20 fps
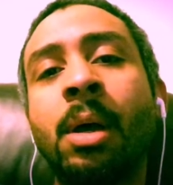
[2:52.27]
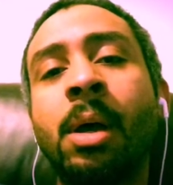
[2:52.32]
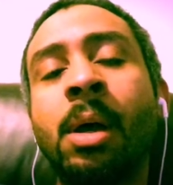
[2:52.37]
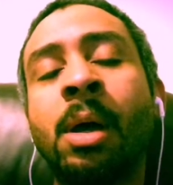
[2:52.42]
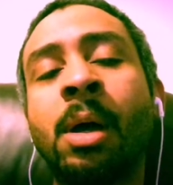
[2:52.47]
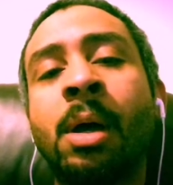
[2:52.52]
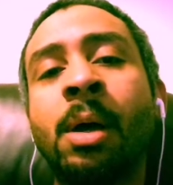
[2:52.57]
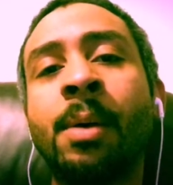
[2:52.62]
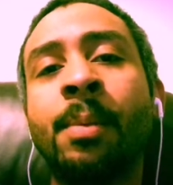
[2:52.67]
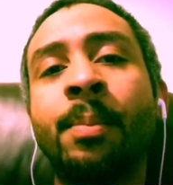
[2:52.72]

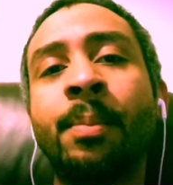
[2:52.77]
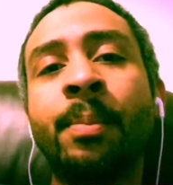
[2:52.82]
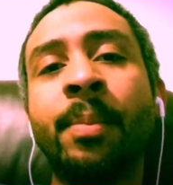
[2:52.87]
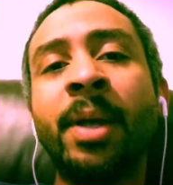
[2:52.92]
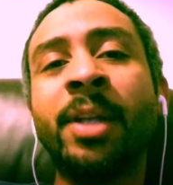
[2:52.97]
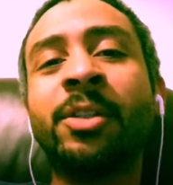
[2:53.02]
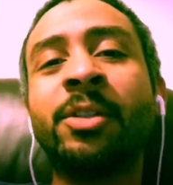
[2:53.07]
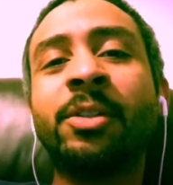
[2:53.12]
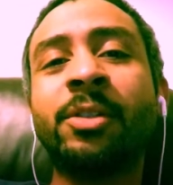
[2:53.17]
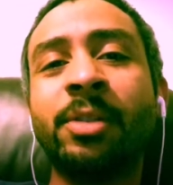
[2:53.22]
Um,
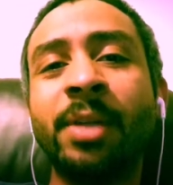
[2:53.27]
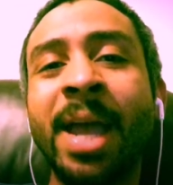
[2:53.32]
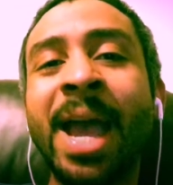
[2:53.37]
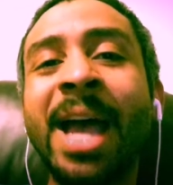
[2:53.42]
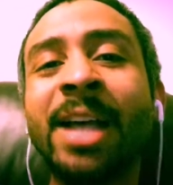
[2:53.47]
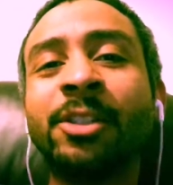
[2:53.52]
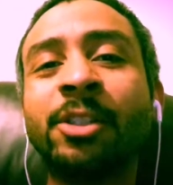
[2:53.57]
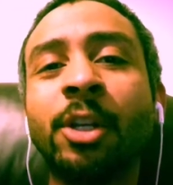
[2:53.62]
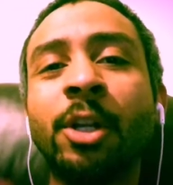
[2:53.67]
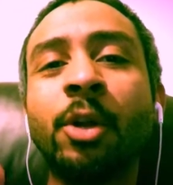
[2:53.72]
it's it
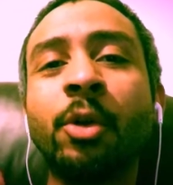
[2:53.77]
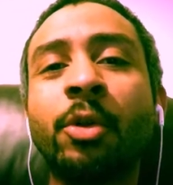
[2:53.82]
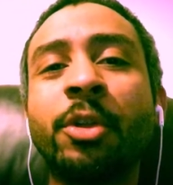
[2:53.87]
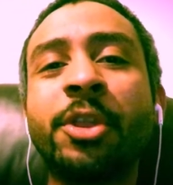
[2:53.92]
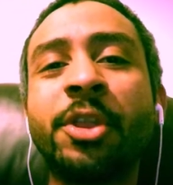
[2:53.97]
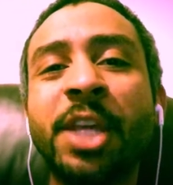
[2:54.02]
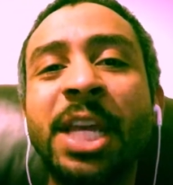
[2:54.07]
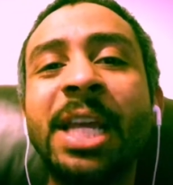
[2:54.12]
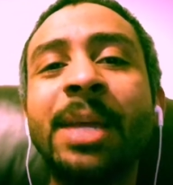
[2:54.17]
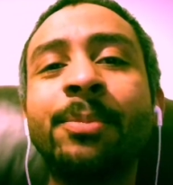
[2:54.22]
has a little
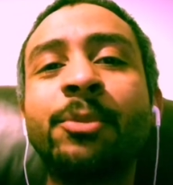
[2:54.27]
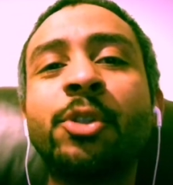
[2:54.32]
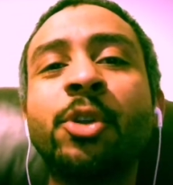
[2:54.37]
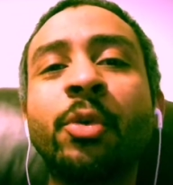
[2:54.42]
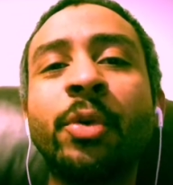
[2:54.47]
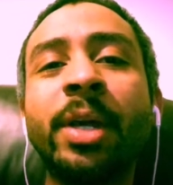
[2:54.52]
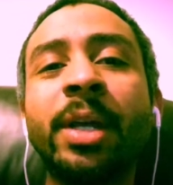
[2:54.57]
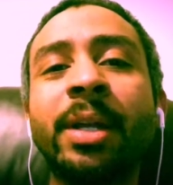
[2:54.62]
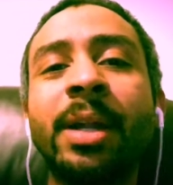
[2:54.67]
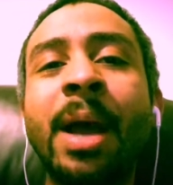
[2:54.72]
theme
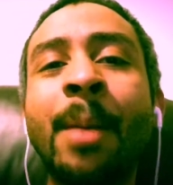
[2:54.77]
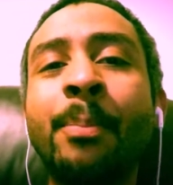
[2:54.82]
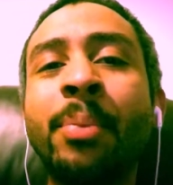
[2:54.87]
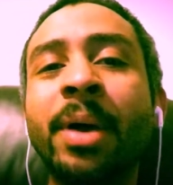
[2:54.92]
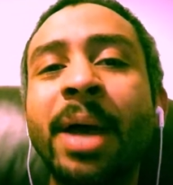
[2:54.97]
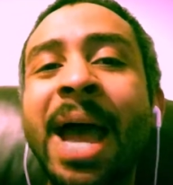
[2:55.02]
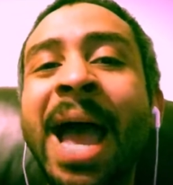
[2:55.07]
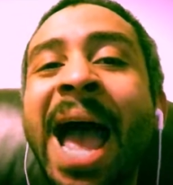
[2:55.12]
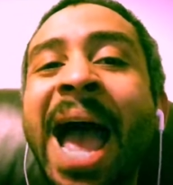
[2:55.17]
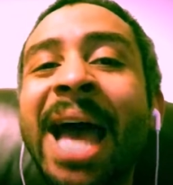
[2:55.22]
to it. I
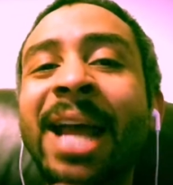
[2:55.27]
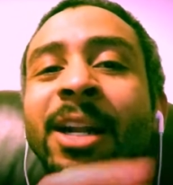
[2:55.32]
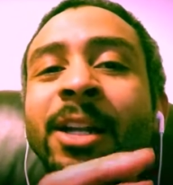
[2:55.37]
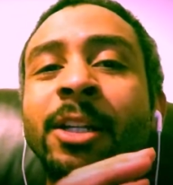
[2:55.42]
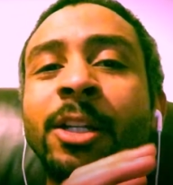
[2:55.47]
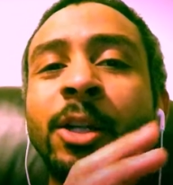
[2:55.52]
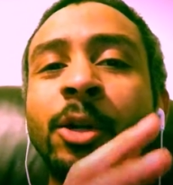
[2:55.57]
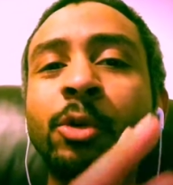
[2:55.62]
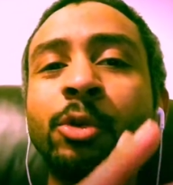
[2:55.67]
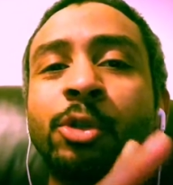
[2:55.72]
put I added a
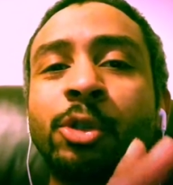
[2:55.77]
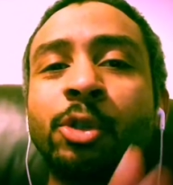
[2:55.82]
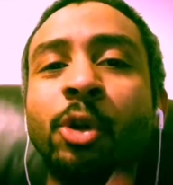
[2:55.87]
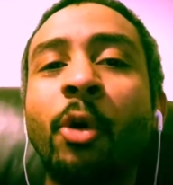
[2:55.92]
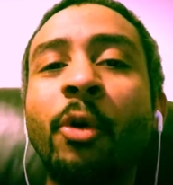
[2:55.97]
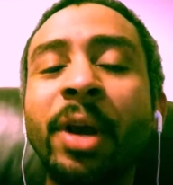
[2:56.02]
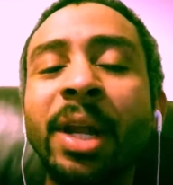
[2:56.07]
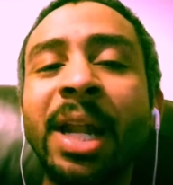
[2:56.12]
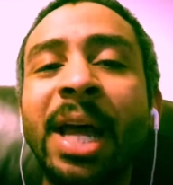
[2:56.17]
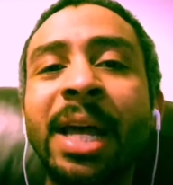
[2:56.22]
little
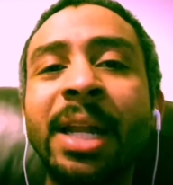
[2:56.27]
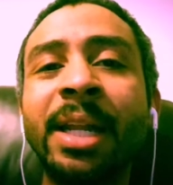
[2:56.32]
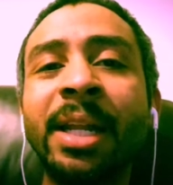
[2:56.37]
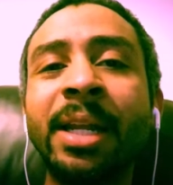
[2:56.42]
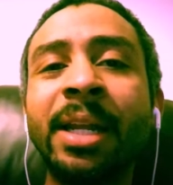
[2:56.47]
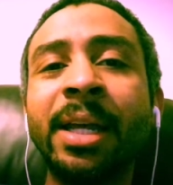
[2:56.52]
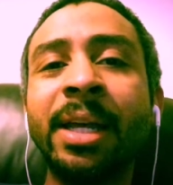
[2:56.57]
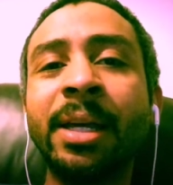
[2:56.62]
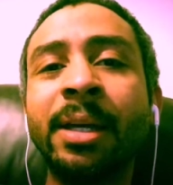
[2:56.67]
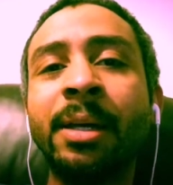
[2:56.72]
storyline
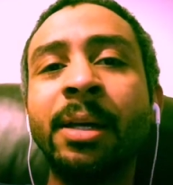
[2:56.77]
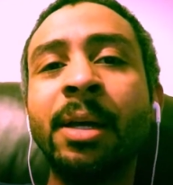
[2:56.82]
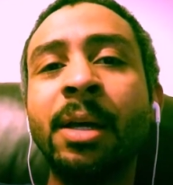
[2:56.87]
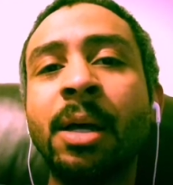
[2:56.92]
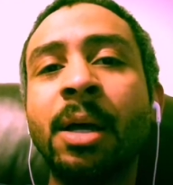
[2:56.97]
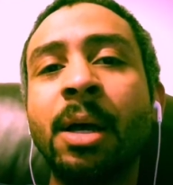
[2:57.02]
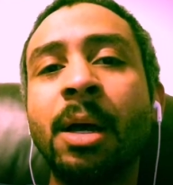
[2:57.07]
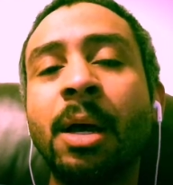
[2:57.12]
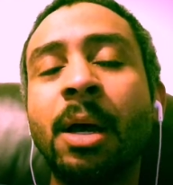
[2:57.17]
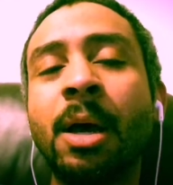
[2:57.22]
in there.
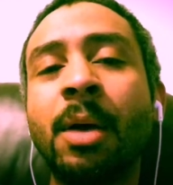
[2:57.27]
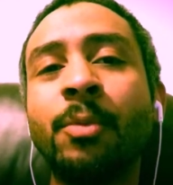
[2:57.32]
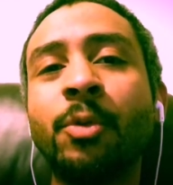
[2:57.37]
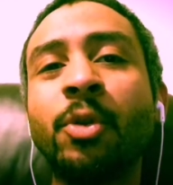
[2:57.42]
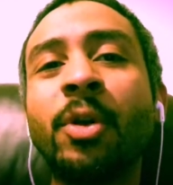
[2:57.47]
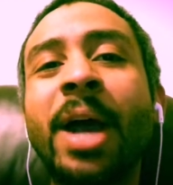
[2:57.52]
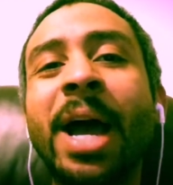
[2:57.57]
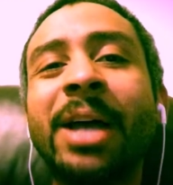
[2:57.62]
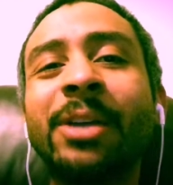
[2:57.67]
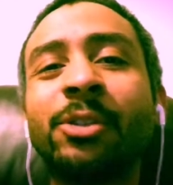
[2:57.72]
Um,
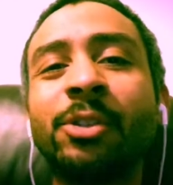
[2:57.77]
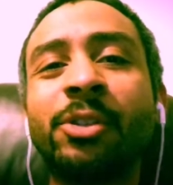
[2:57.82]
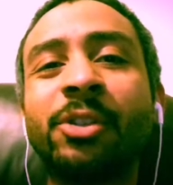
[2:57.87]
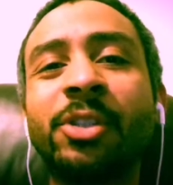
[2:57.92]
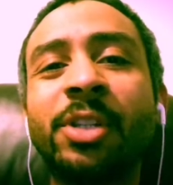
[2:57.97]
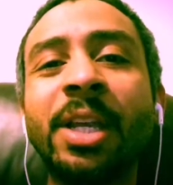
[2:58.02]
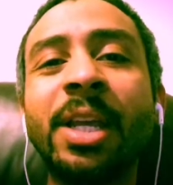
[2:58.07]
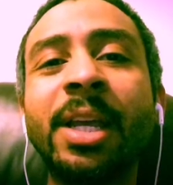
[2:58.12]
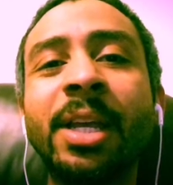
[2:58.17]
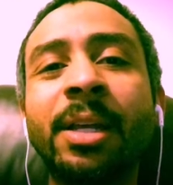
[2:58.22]
you guys will
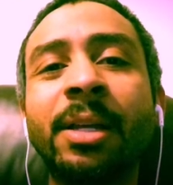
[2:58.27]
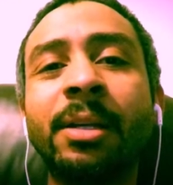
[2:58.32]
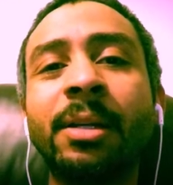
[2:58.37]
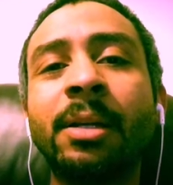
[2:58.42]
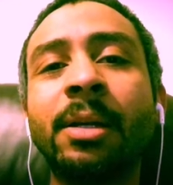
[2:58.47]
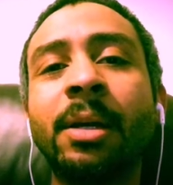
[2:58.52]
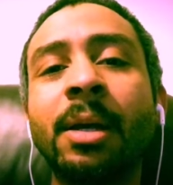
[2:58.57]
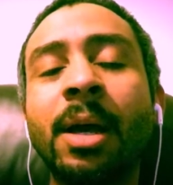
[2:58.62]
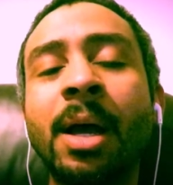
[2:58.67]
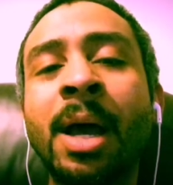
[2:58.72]
see it.
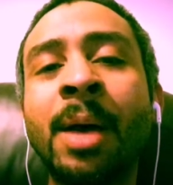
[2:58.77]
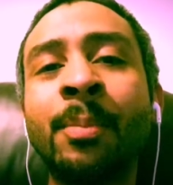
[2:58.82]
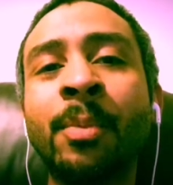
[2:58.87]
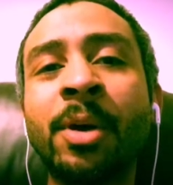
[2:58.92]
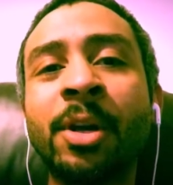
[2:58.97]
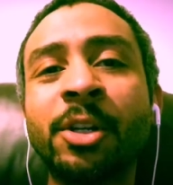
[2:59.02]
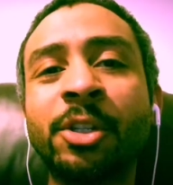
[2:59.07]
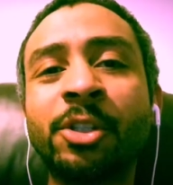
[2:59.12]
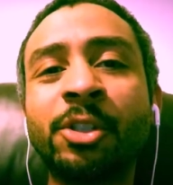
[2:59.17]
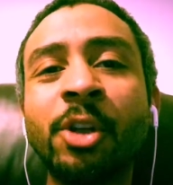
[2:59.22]
I'm
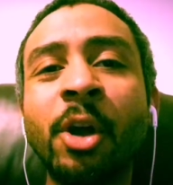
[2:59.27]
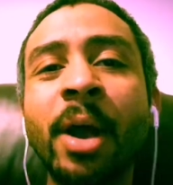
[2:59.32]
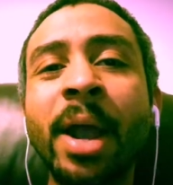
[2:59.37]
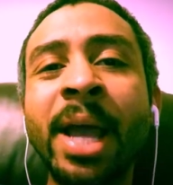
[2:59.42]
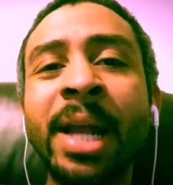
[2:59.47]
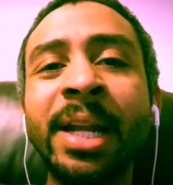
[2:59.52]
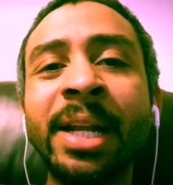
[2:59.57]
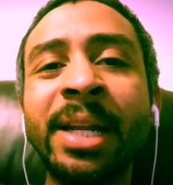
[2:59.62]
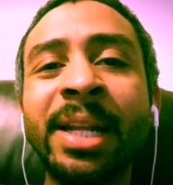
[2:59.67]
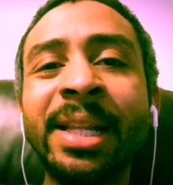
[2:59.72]
gonna start
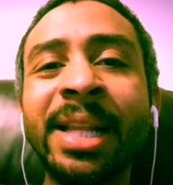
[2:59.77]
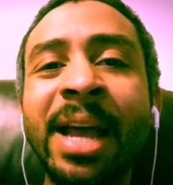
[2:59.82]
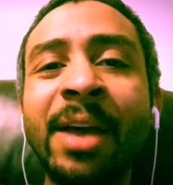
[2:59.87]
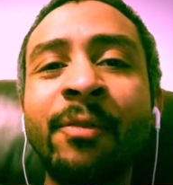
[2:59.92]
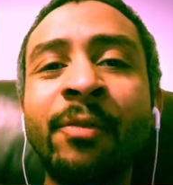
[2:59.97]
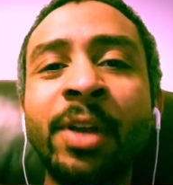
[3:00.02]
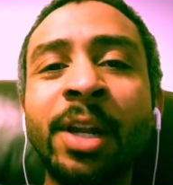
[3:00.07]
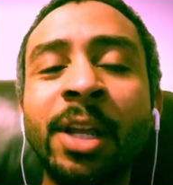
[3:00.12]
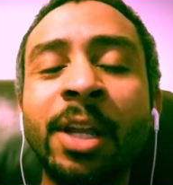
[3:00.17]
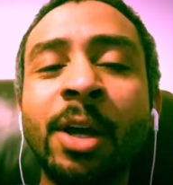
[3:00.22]
editing that
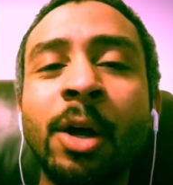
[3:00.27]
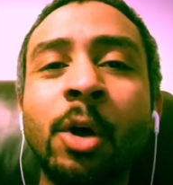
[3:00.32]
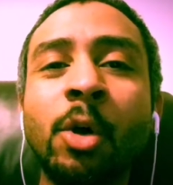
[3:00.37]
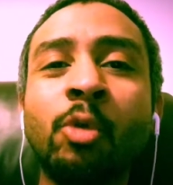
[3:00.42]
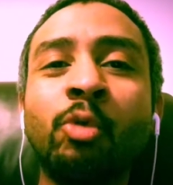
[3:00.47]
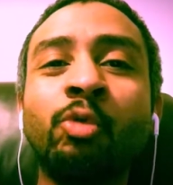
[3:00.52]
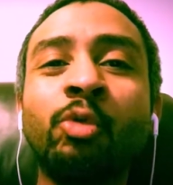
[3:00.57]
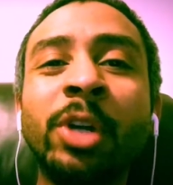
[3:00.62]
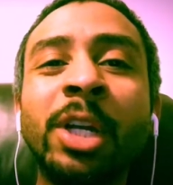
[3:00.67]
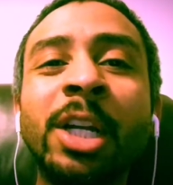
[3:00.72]
video
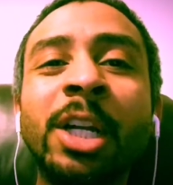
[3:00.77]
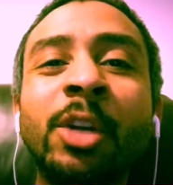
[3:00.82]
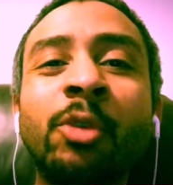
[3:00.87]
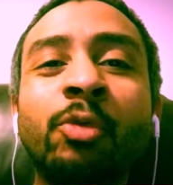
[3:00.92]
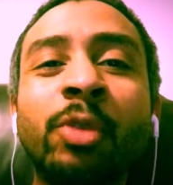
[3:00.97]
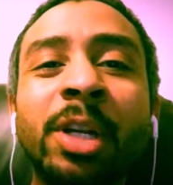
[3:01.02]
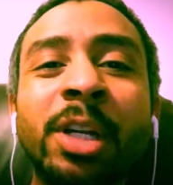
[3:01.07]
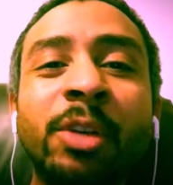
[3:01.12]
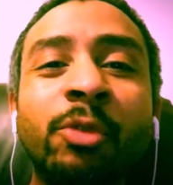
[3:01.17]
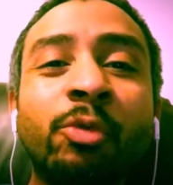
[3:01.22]
really,
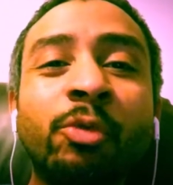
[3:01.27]
really,